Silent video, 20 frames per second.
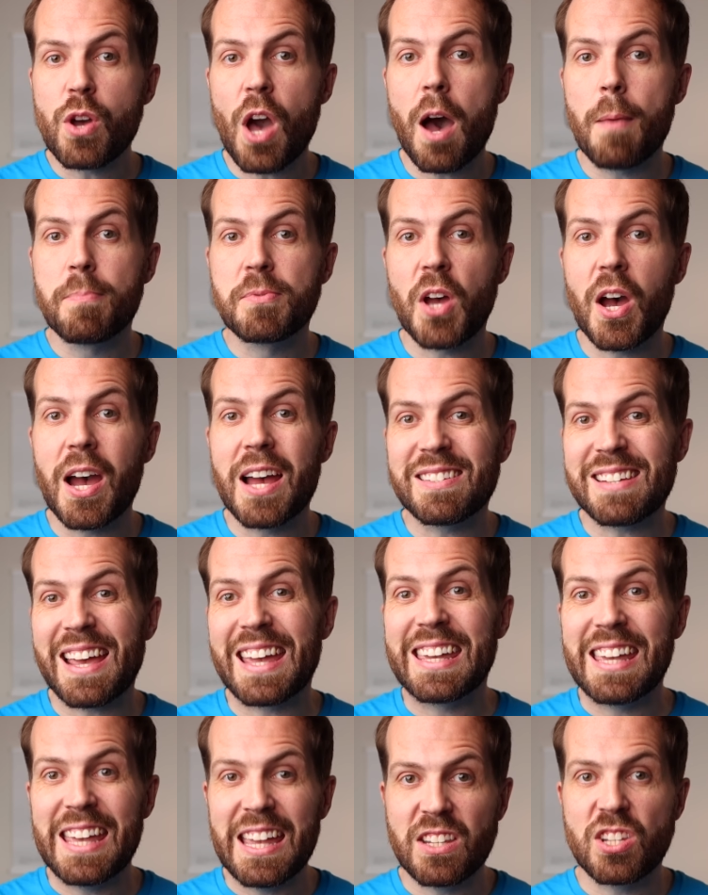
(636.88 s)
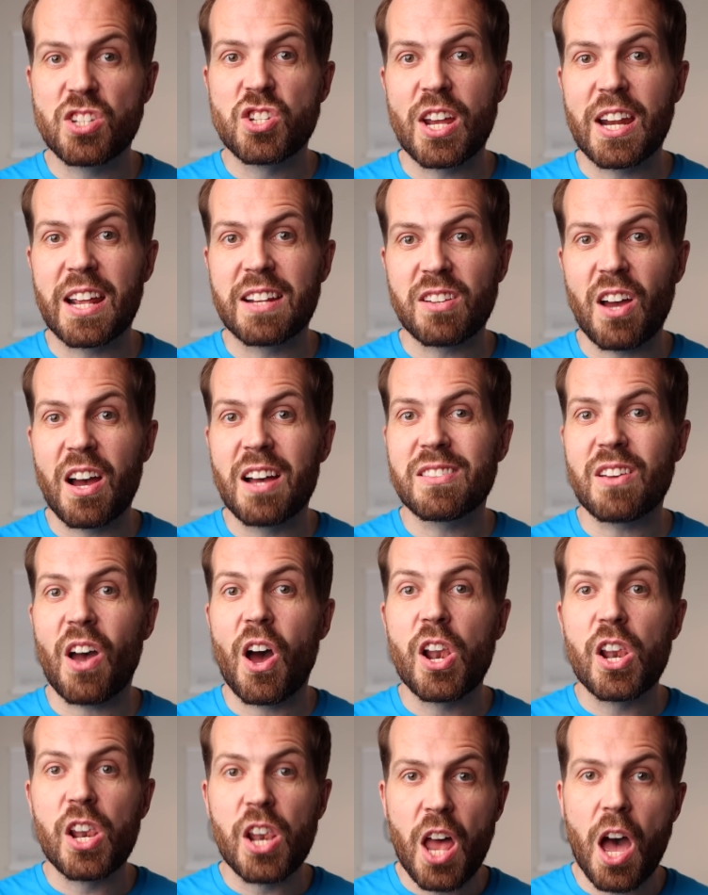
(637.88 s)
carb diets and ketogenic diets
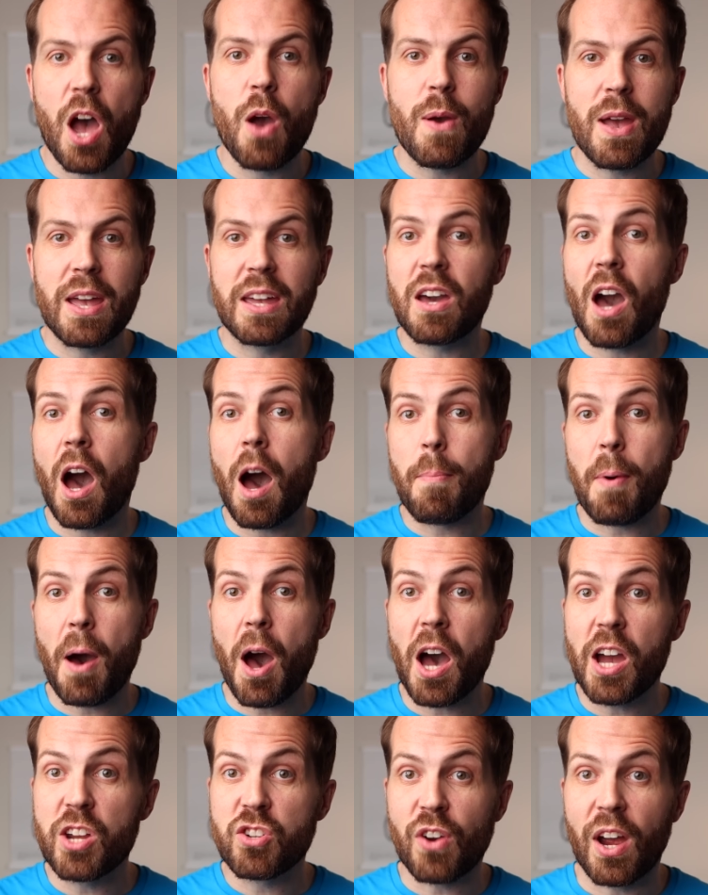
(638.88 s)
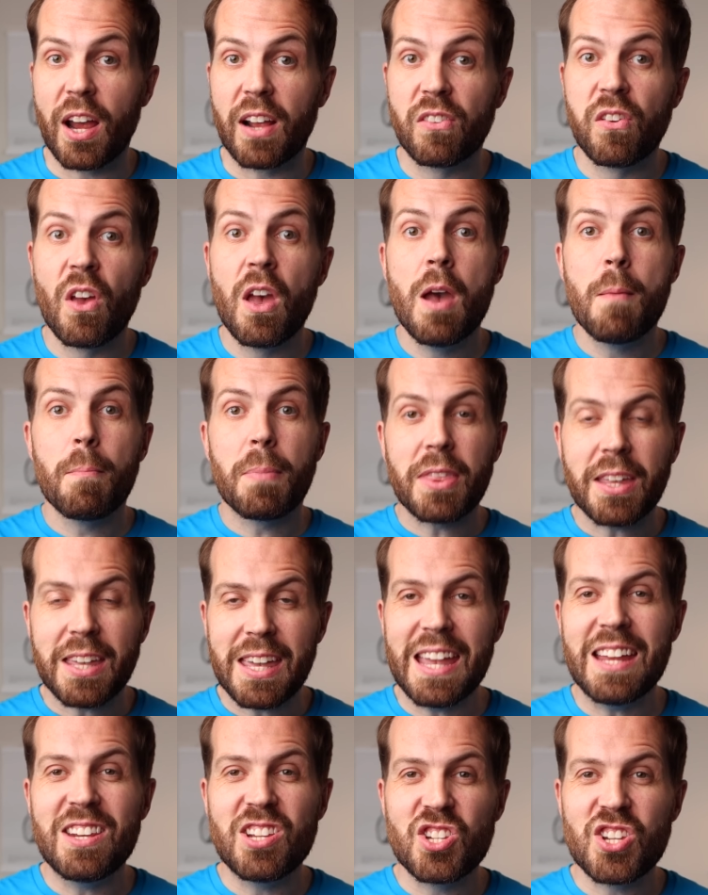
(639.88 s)
are low in carbohydrates, but the
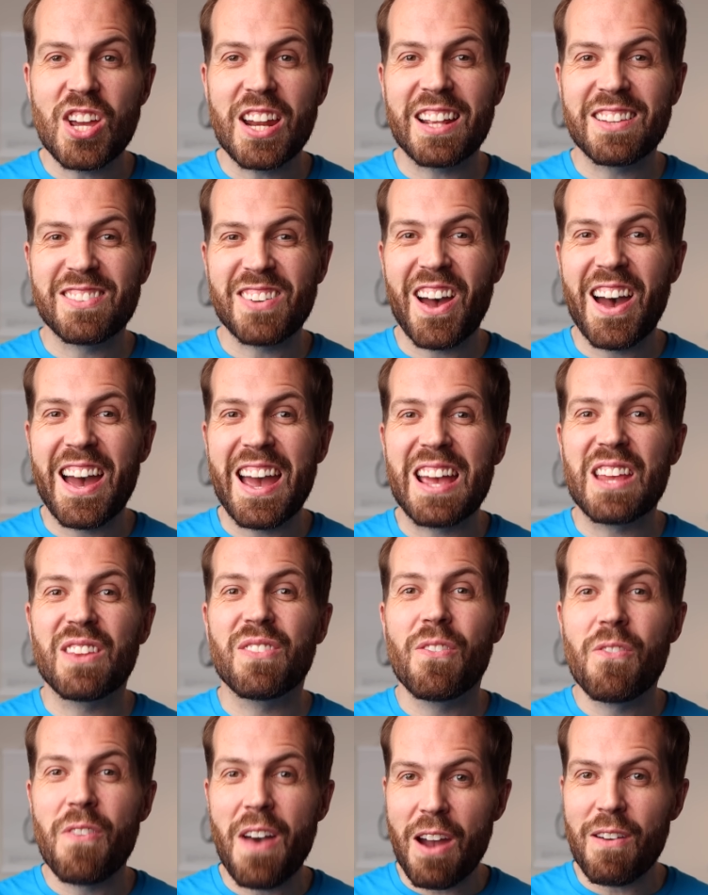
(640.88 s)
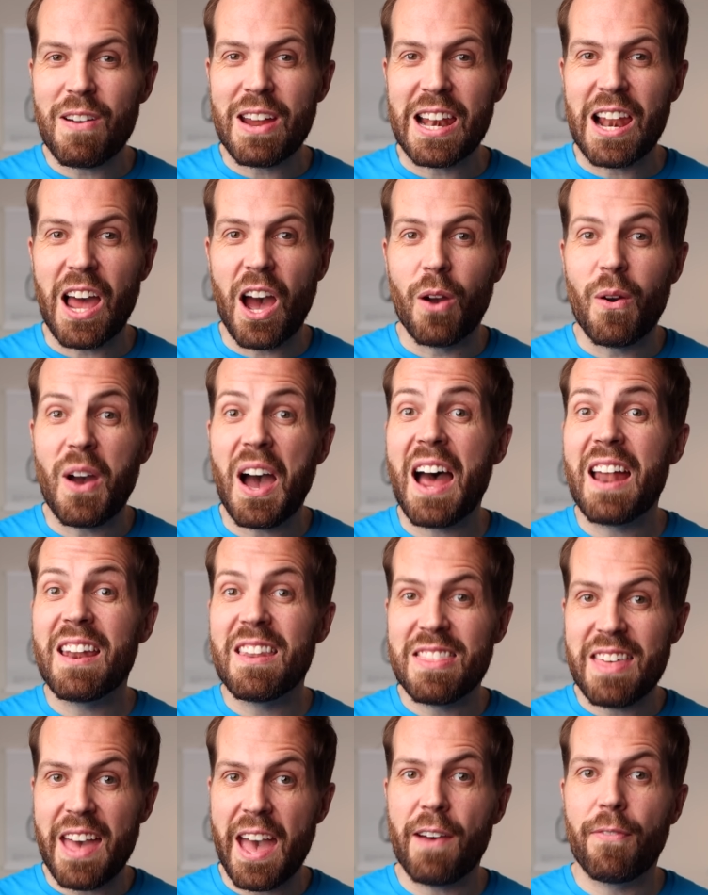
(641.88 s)
ketogenic diet is very low
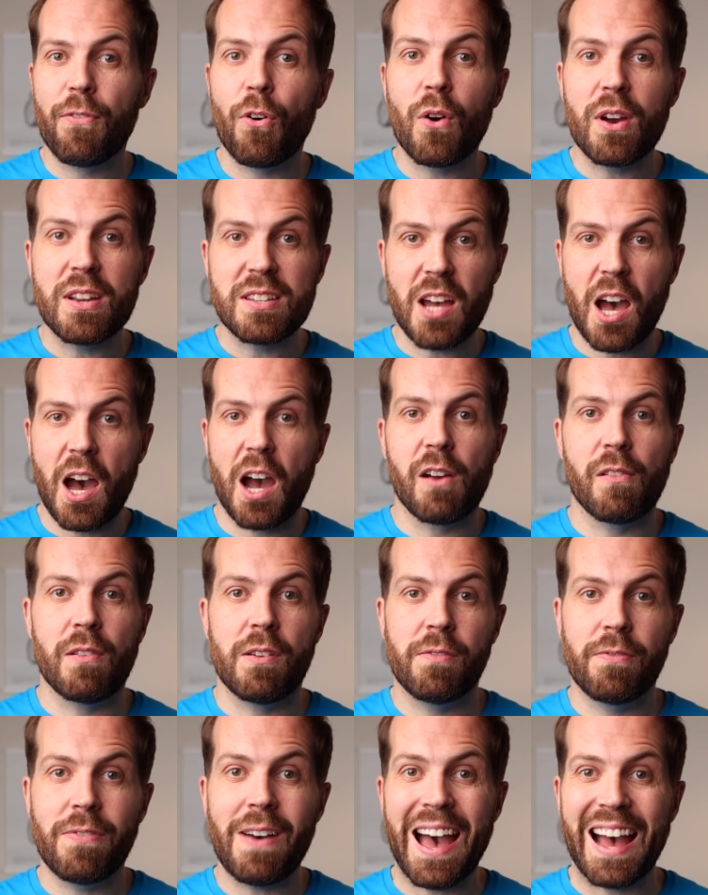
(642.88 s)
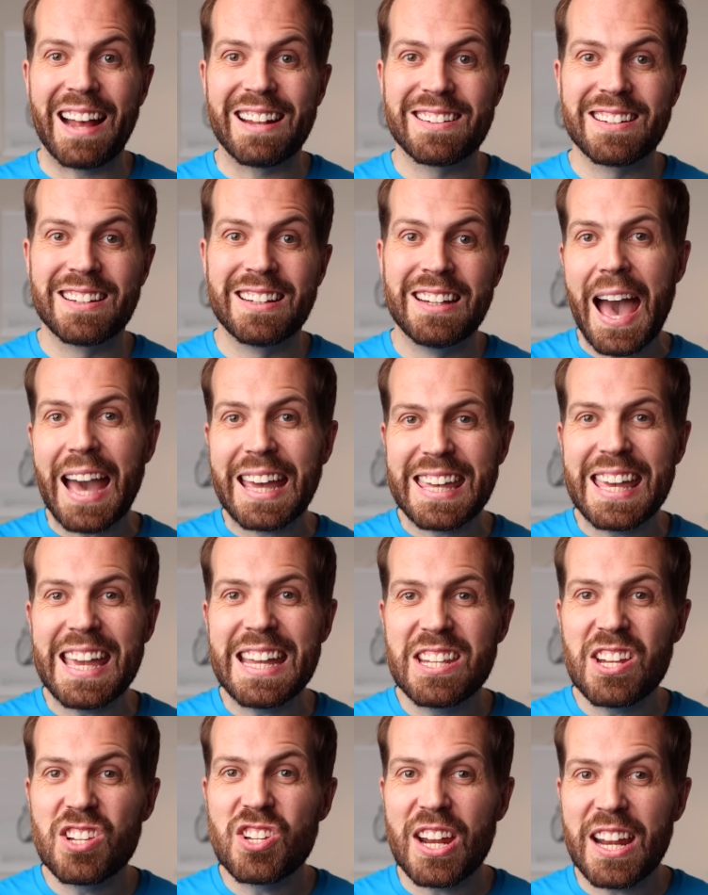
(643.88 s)
and therefore is higher in fat. A
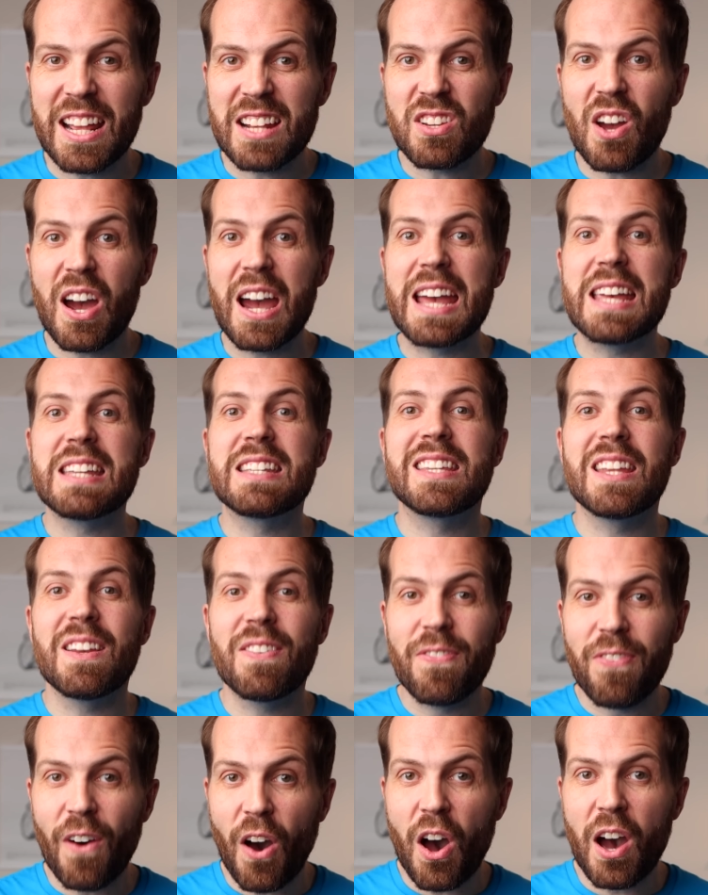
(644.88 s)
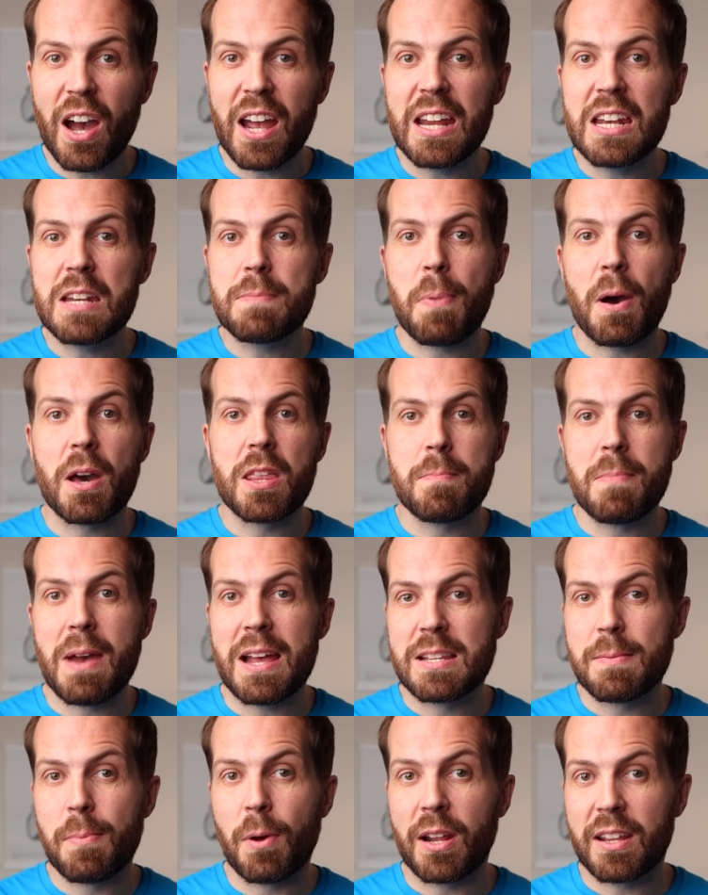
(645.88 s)
ketogenic diet is defined by the
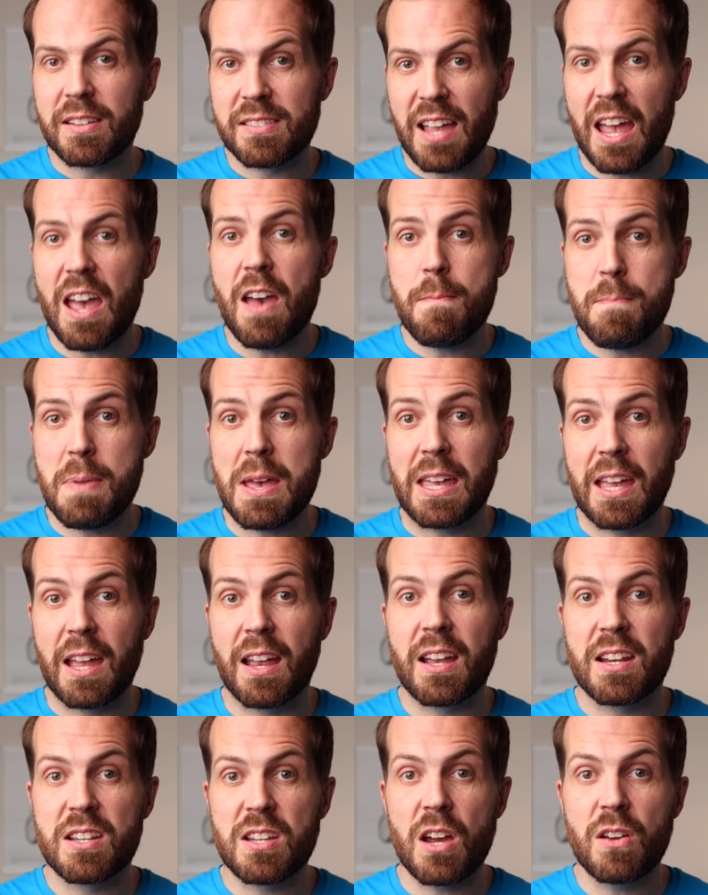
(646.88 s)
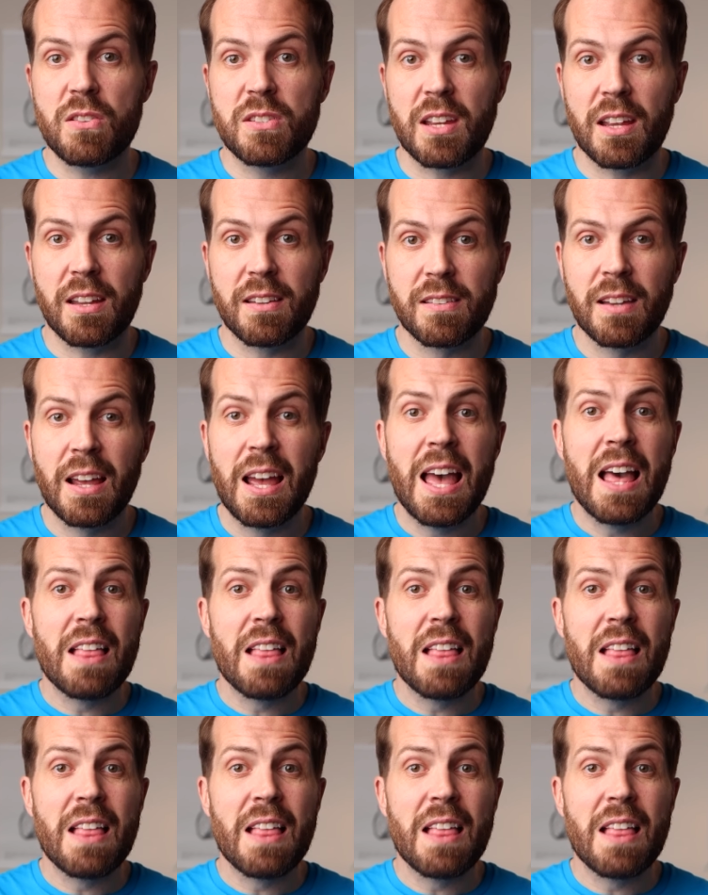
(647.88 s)
metabolic state of being in ketosis.